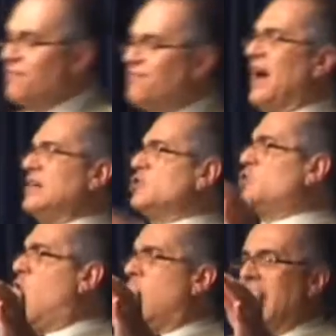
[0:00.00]
that
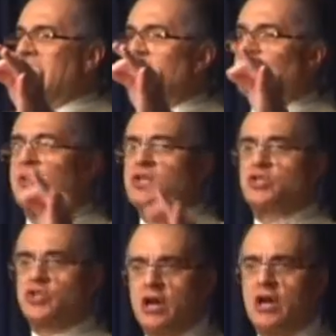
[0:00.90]
God has
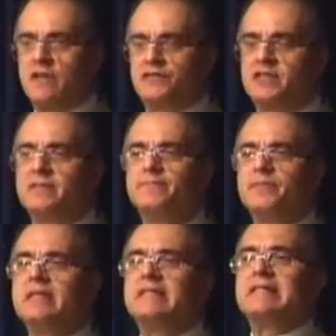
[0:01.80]
preserved
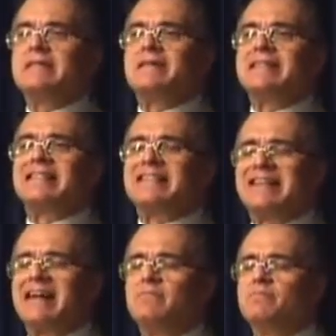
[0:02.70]

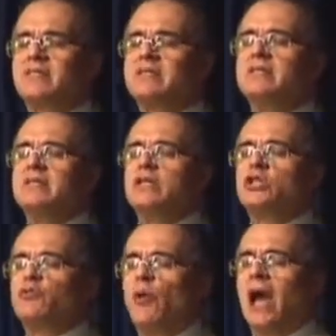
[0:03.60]
Psalms
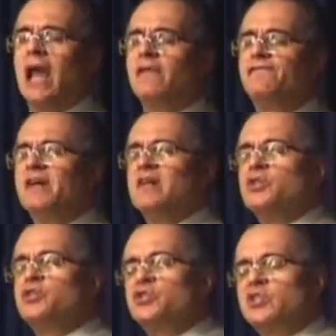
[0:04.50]
twelve,
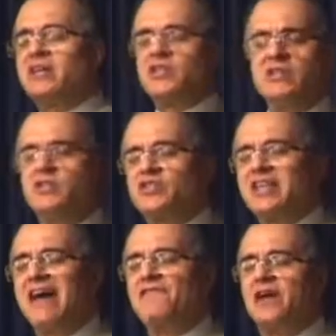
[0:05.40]
six and
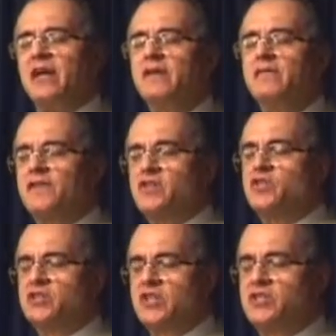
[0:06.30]
seven, verses
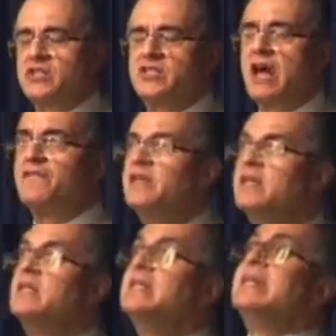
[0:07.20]
six and seven.
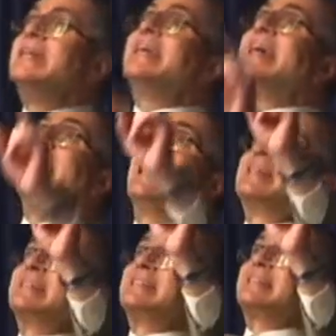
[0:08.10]
He had
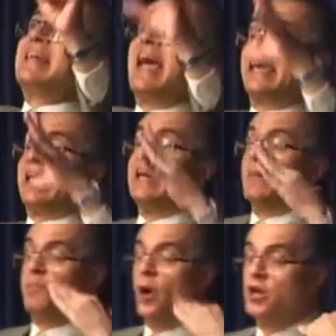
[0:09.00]
taken
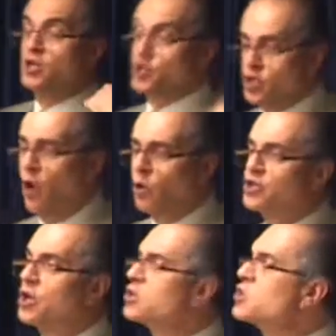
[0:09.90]
upon his
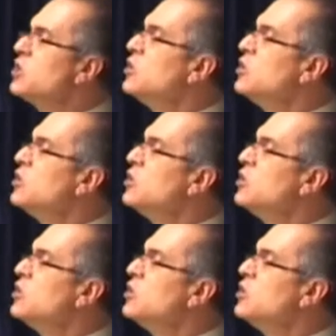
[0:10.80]
shoulders